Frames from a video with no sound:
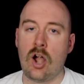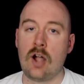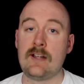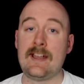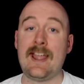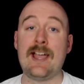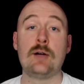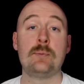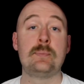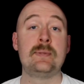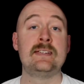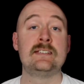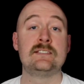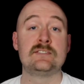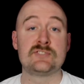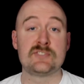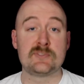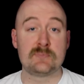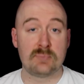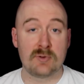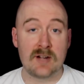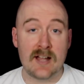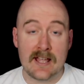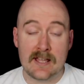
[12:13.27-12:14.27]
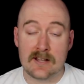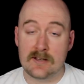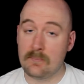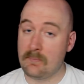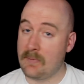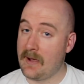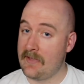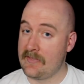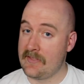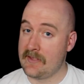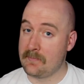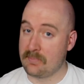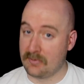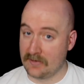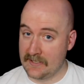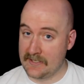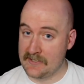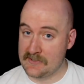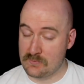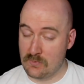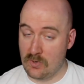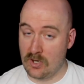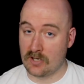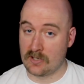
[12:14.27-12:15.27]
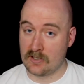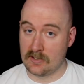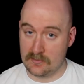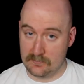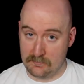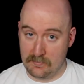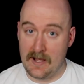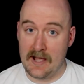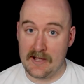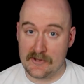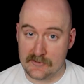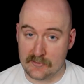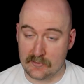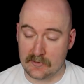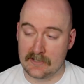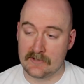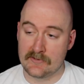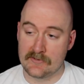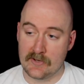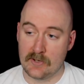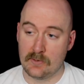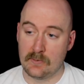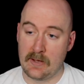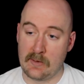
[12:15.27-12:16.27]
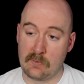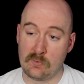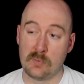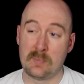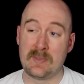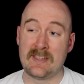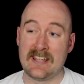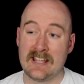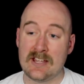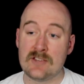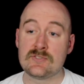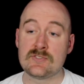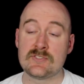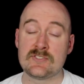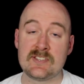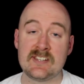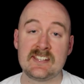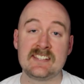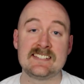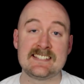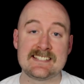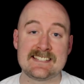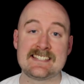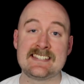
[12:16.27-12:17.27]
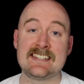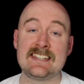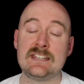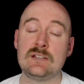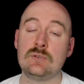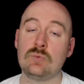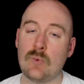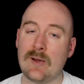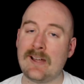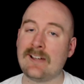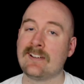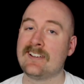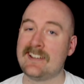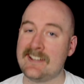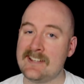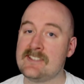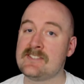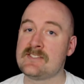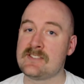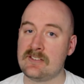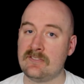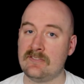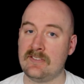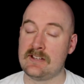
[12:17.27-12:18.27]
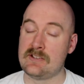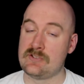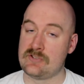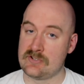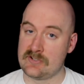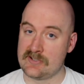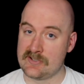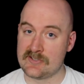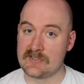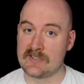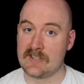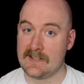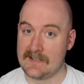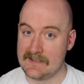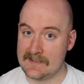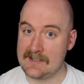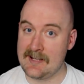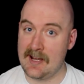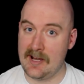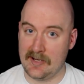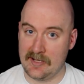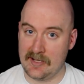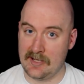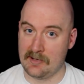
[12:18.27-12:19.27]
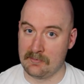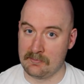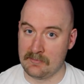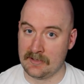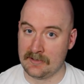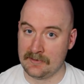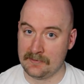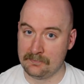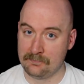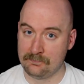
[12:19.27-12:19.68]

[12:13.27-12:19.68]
are now being spread by the planeswalker Basri, so it will be interesting to see where his adventures take him.